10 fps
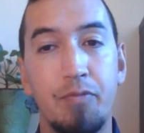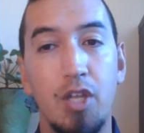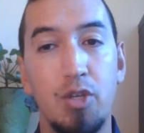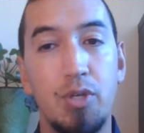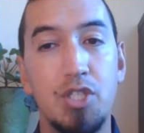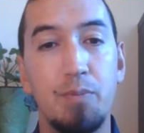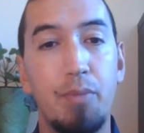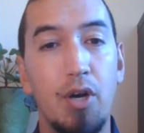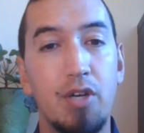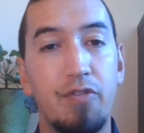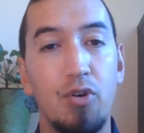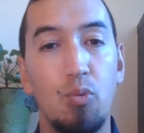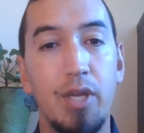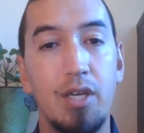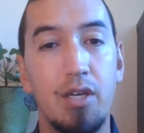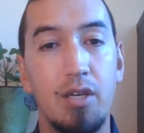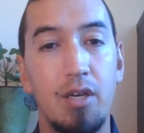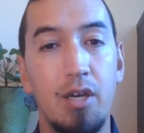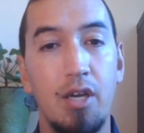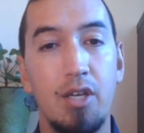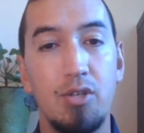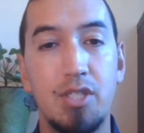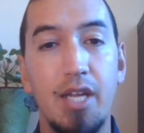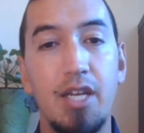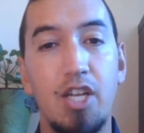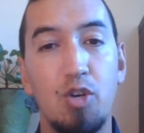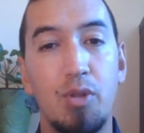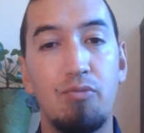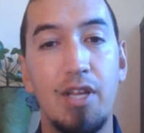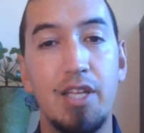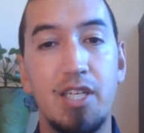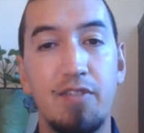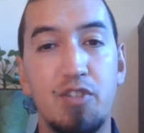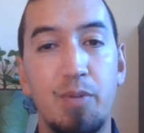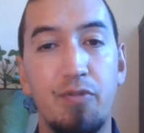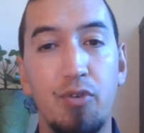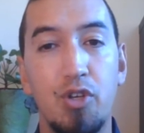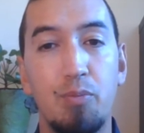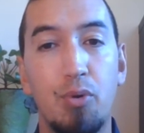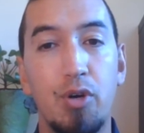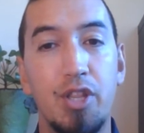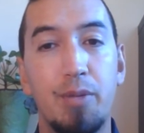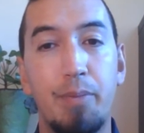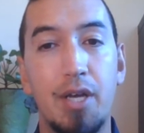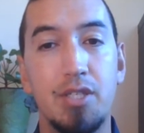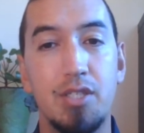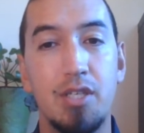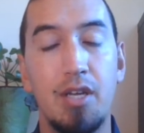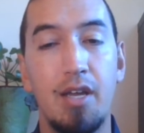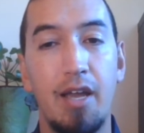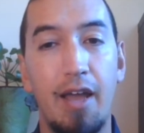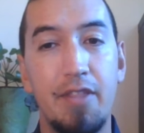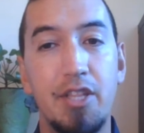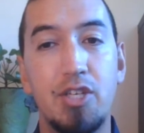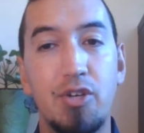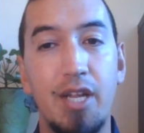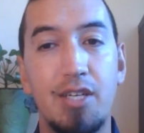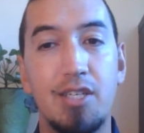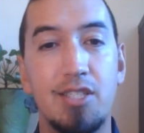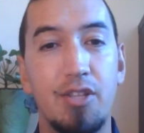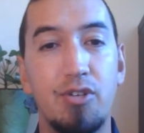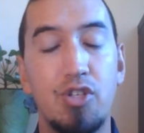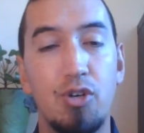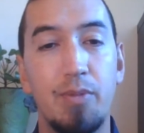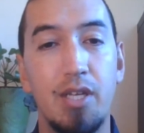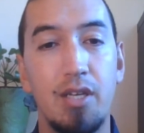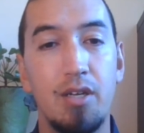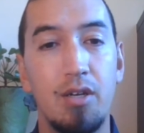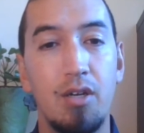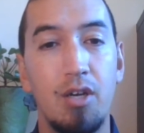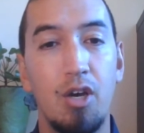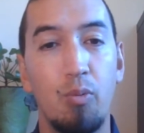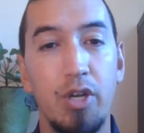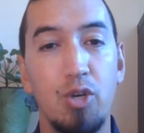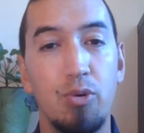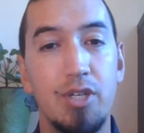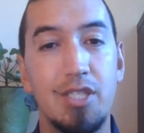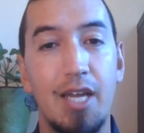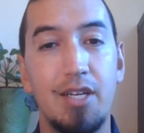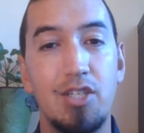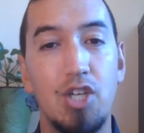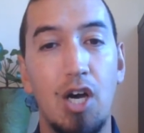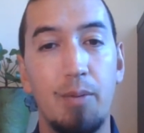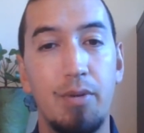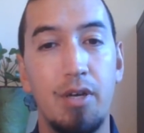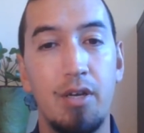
You disembarked for a week. You stayed here with relatives before you boarded the bus and then the train to southern Germany, where you were assigned a job.